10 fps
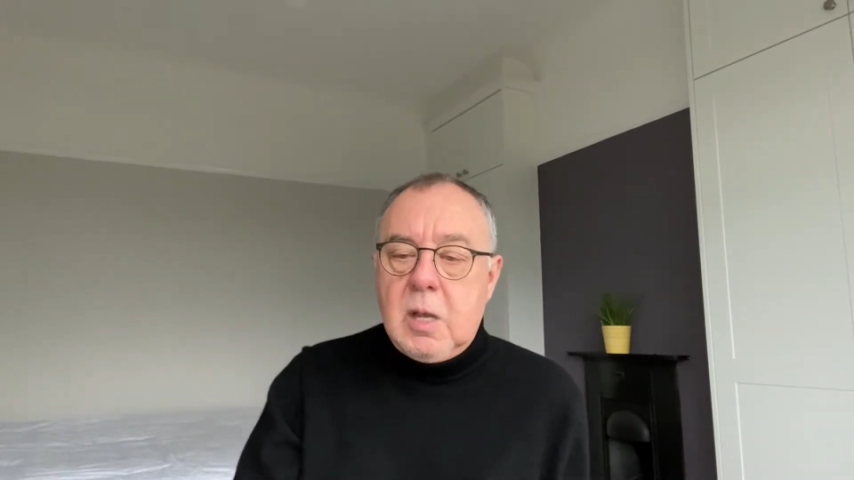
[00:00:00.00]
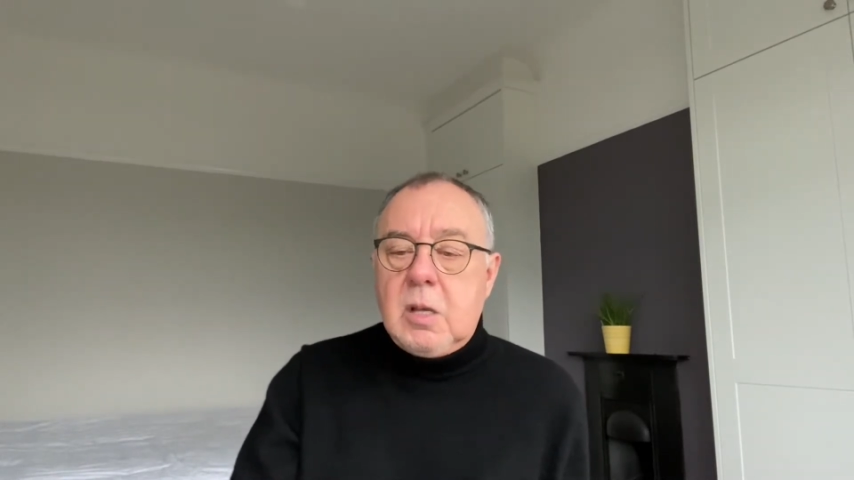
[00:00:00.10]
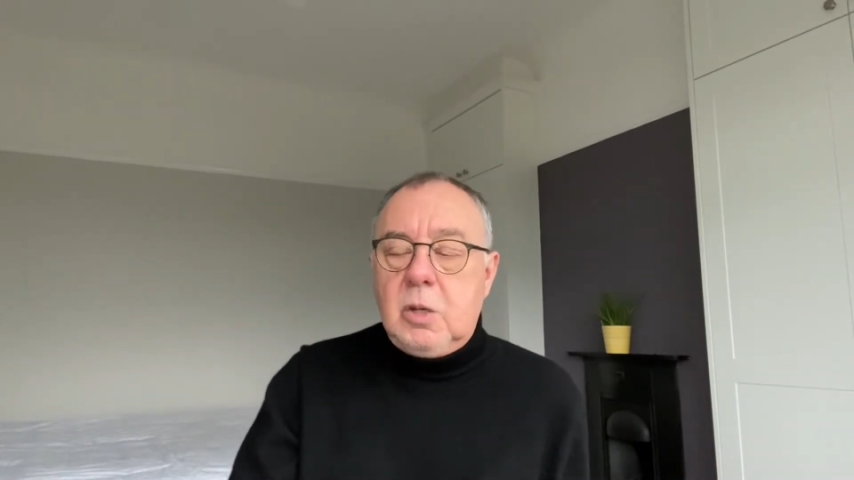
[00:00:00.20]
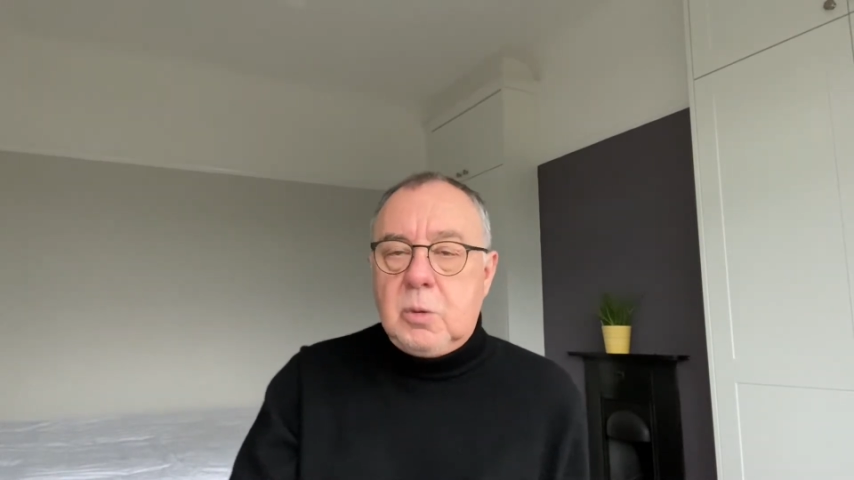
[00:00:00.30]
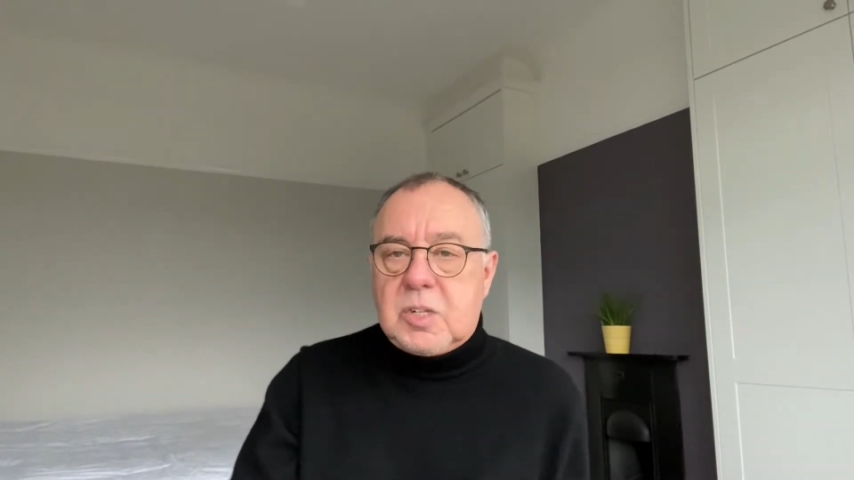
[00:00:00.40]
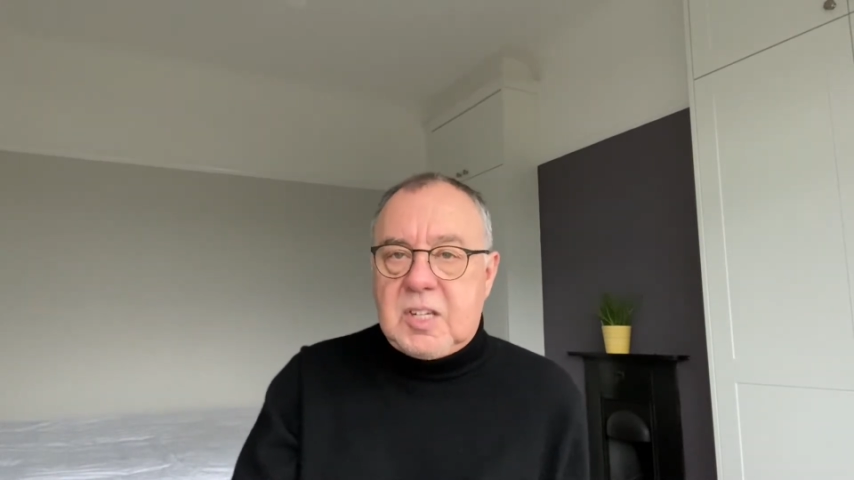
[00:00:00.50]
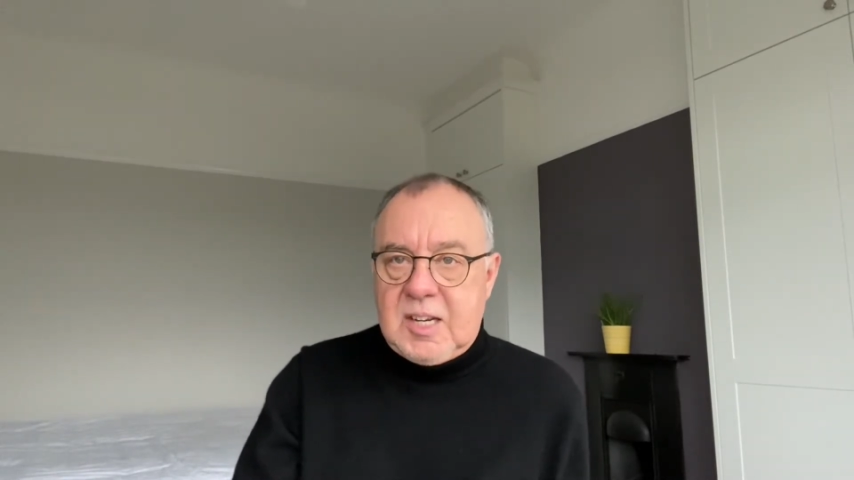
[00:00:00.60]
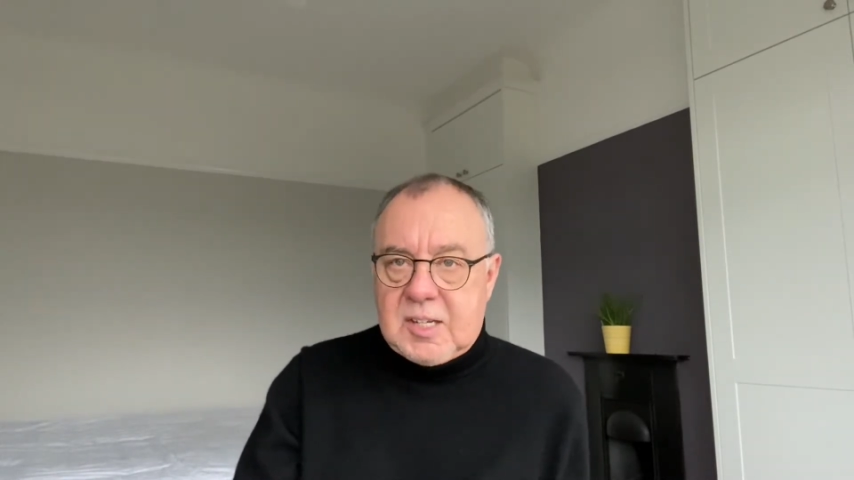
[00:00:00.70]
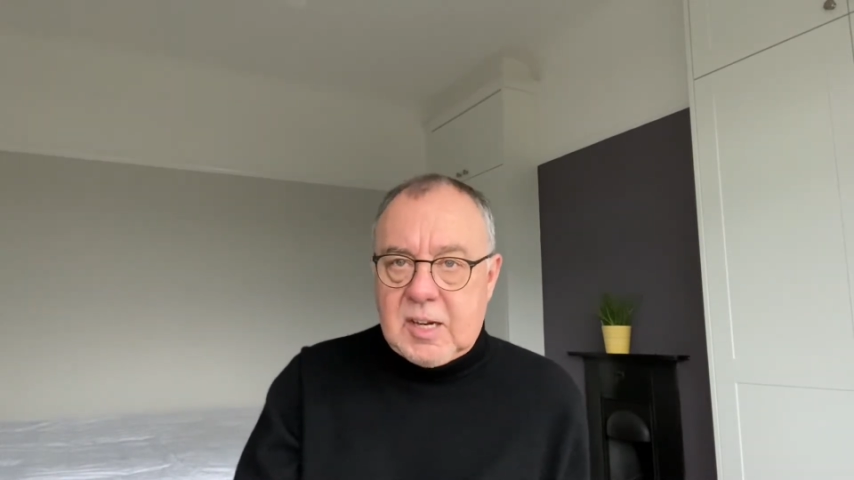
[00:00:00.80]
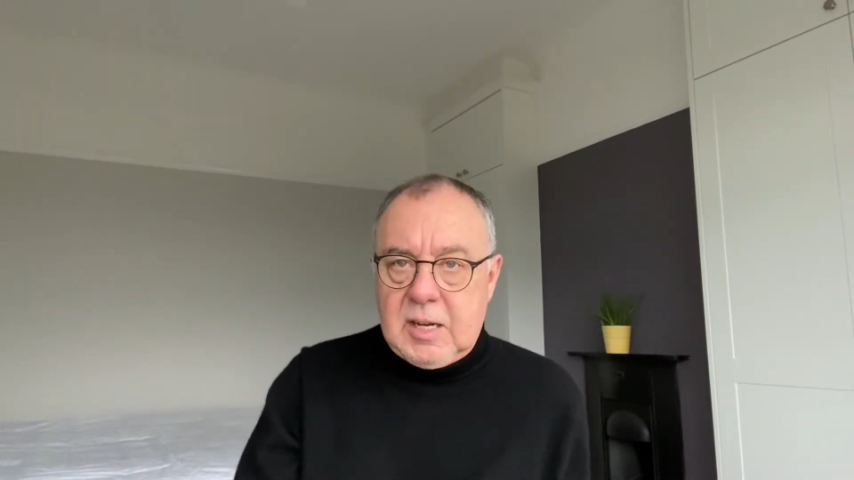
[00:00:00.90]
Use
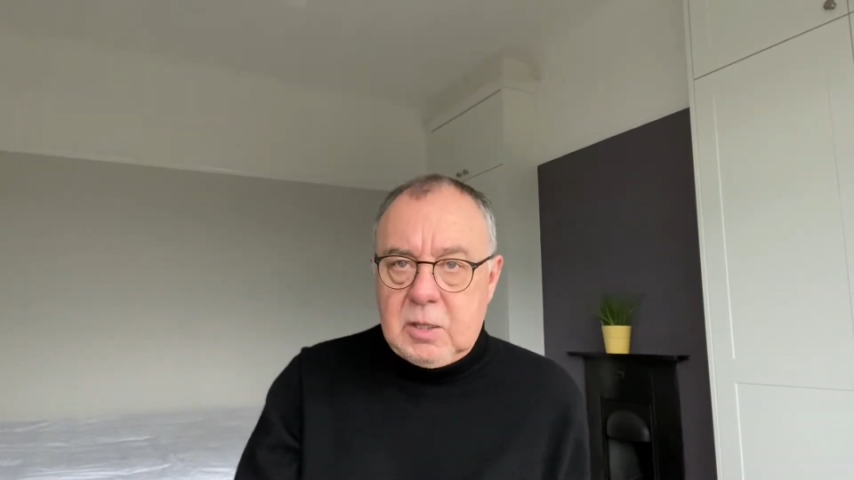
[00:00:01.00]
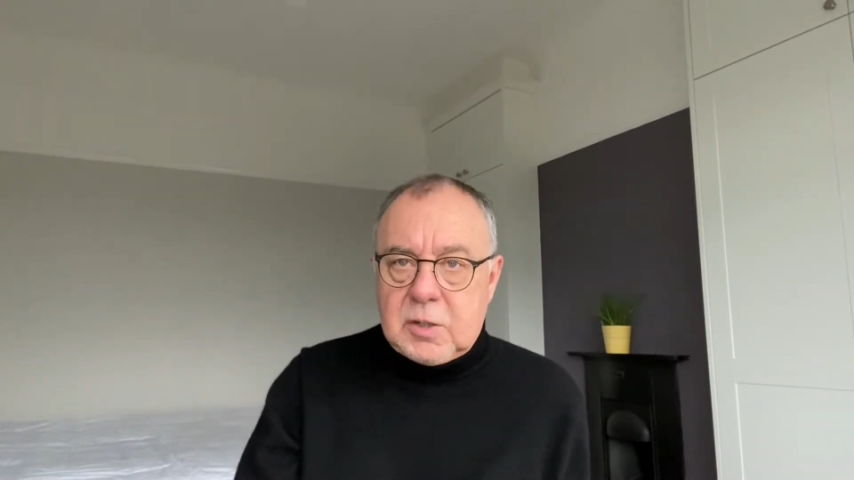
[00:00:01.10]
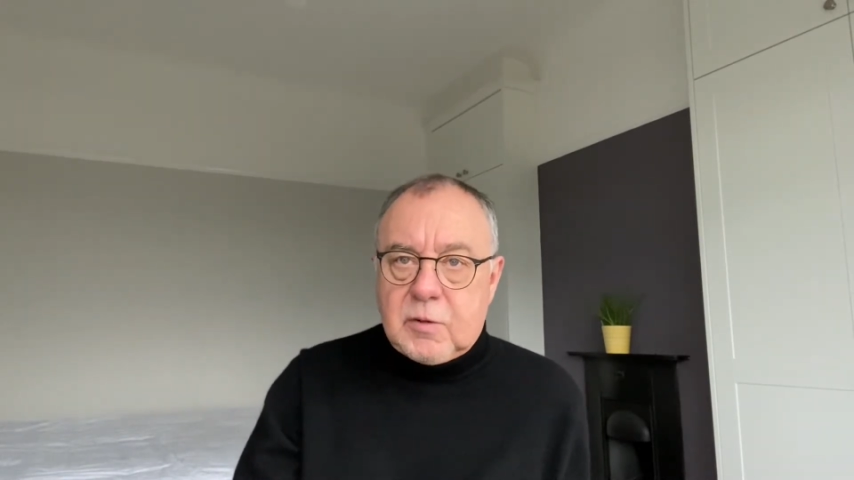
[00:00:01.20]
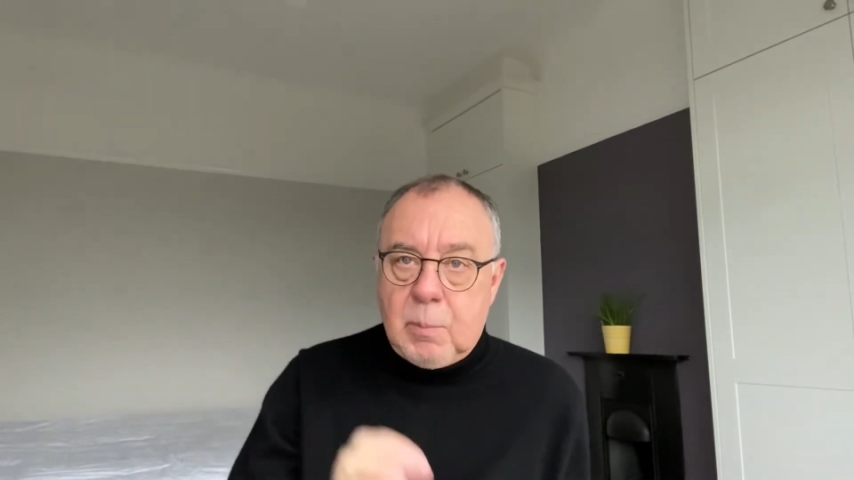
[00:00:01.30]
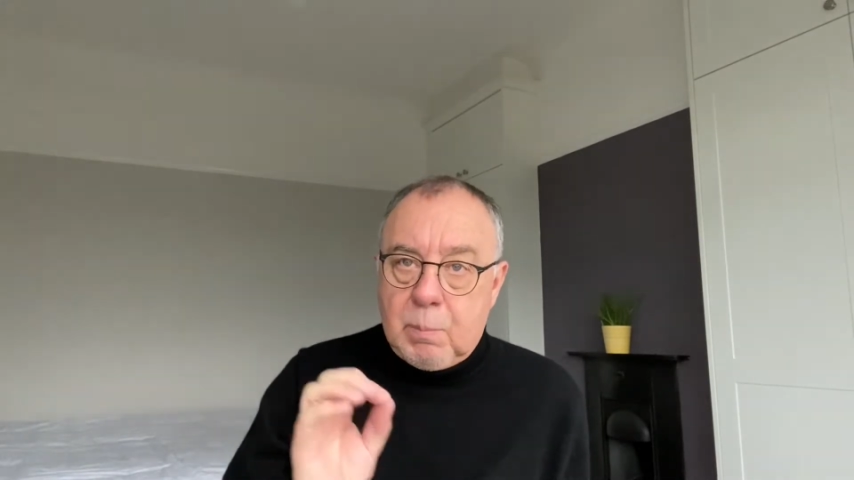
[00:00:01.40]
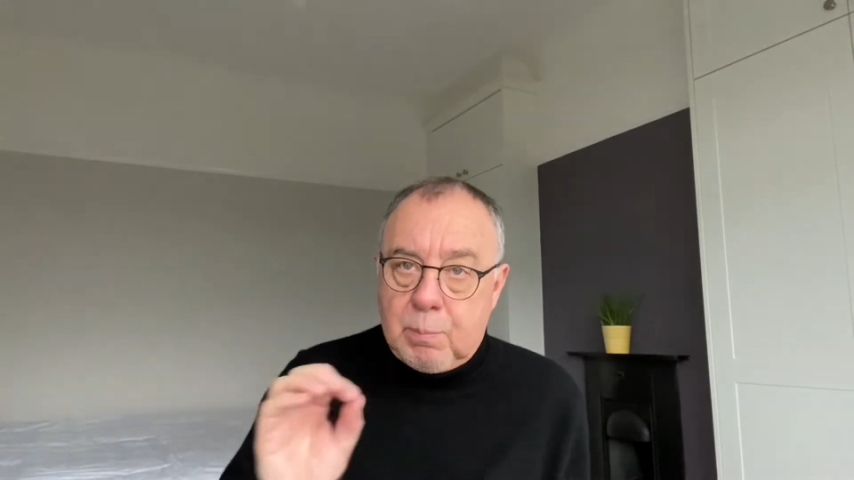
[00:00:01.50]
details from